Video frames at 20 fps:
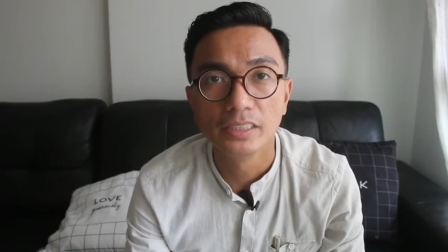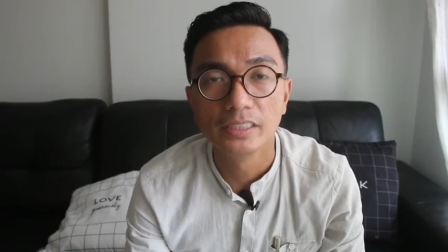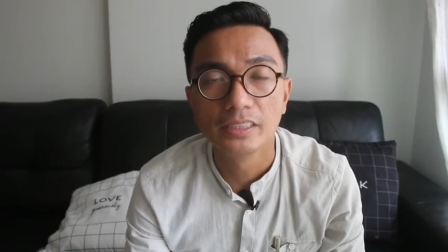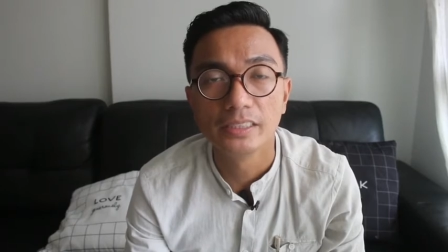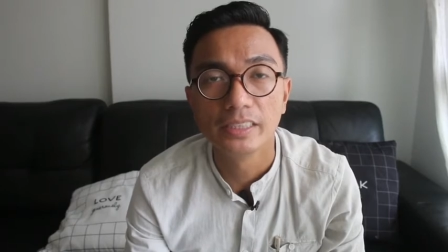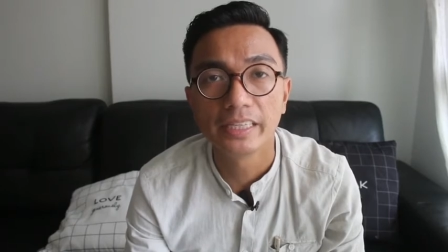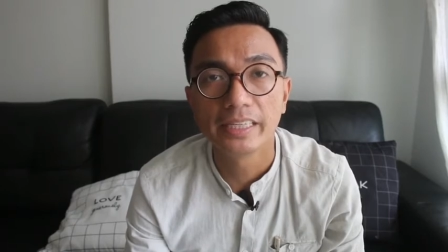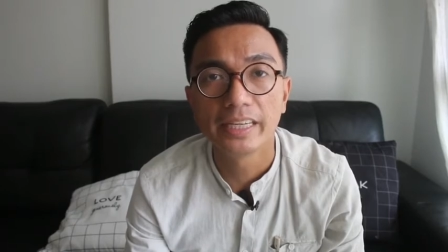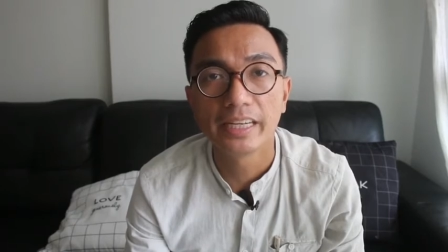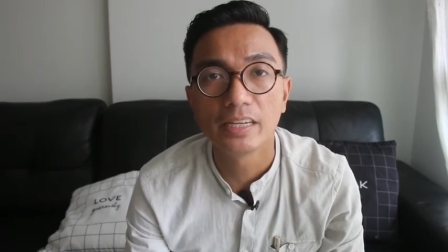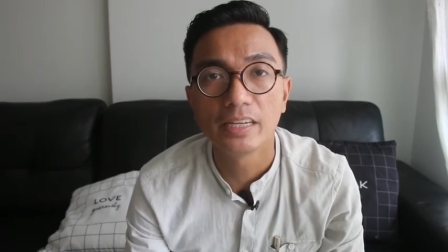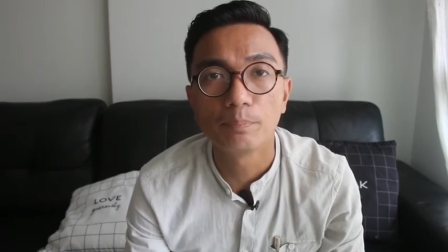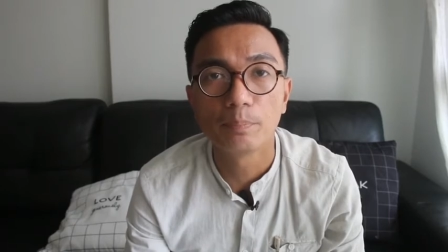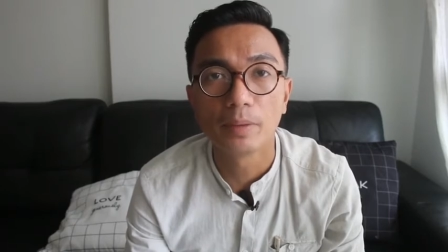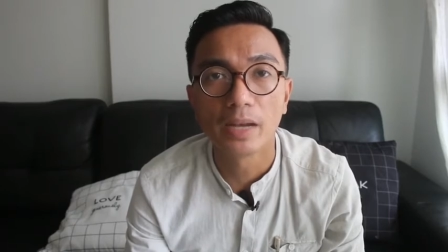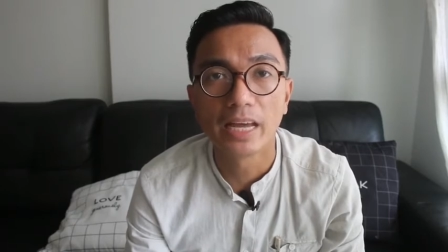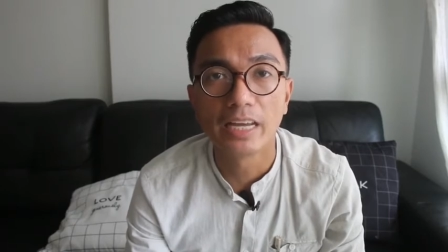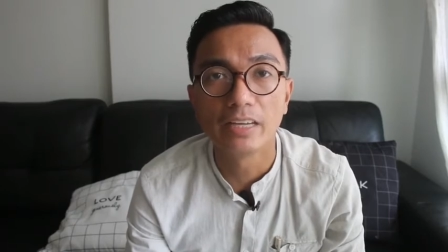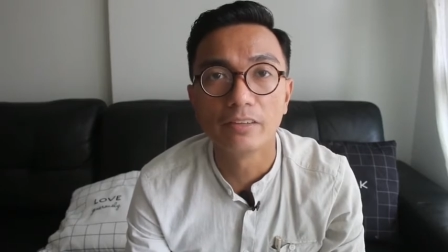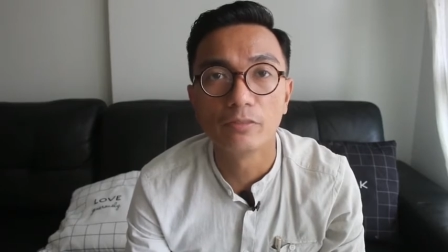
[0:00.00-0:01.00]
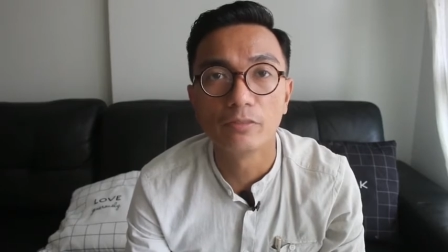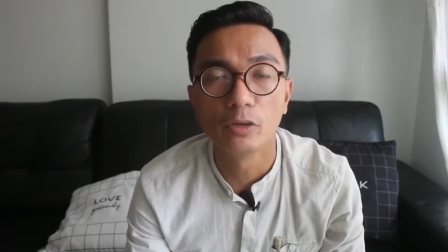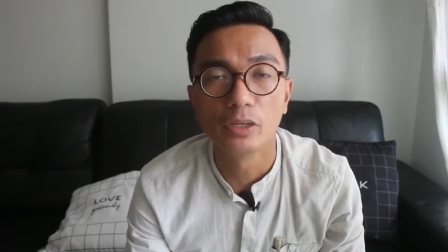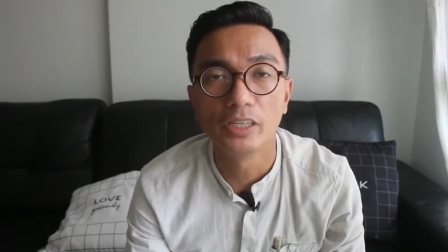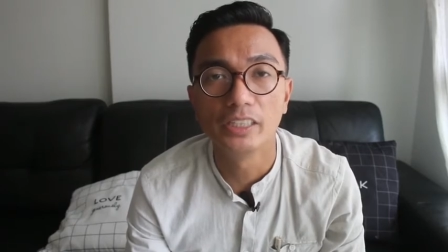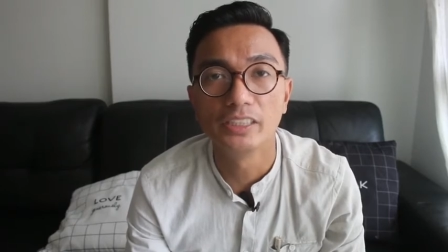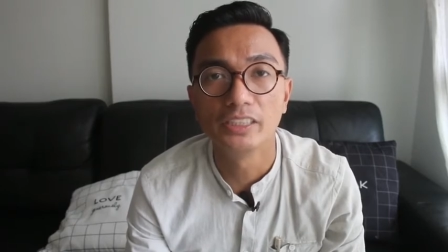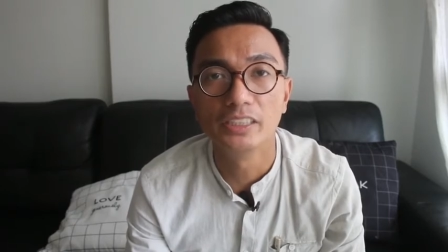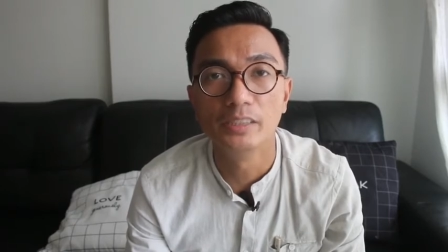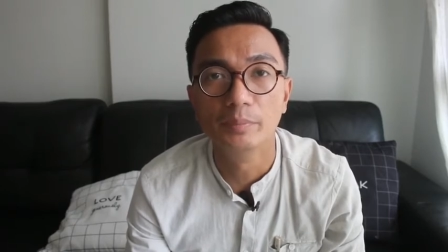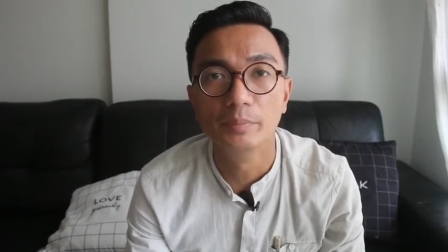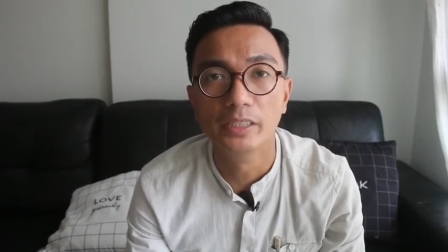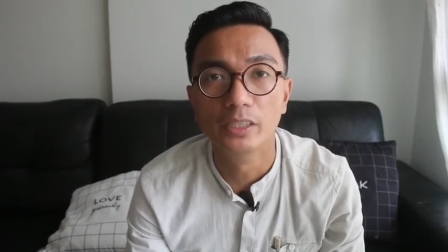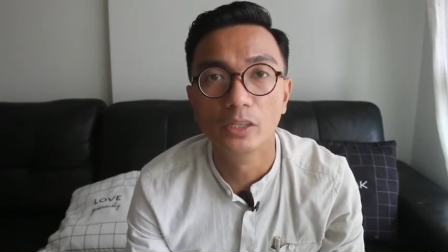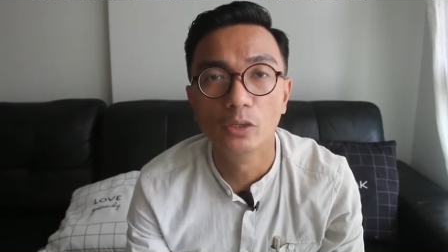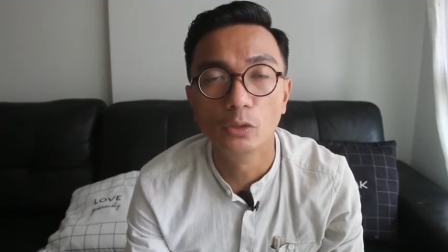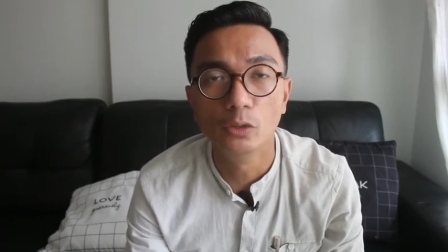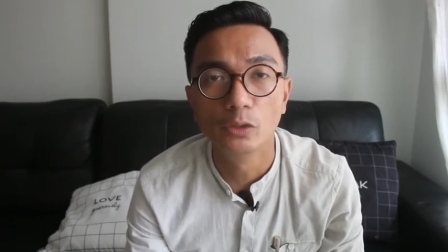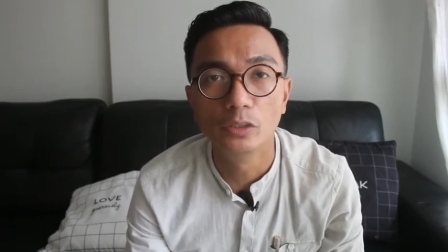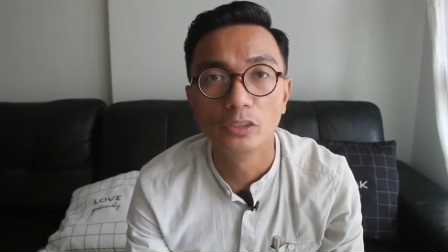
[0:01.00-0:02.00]
they can apply for HDB
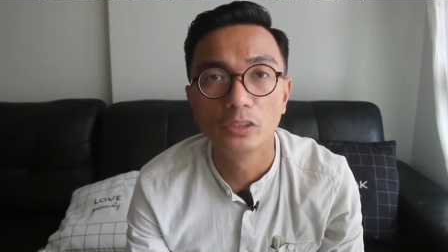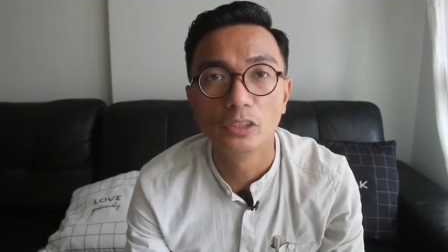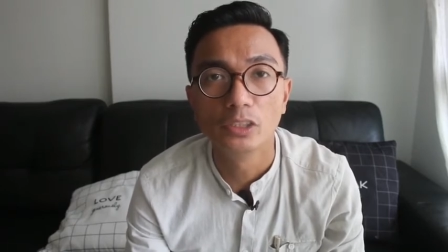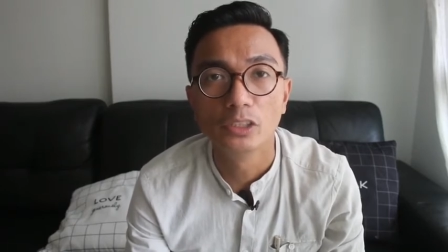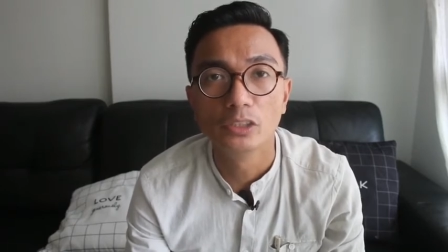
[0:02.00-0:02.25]
loan,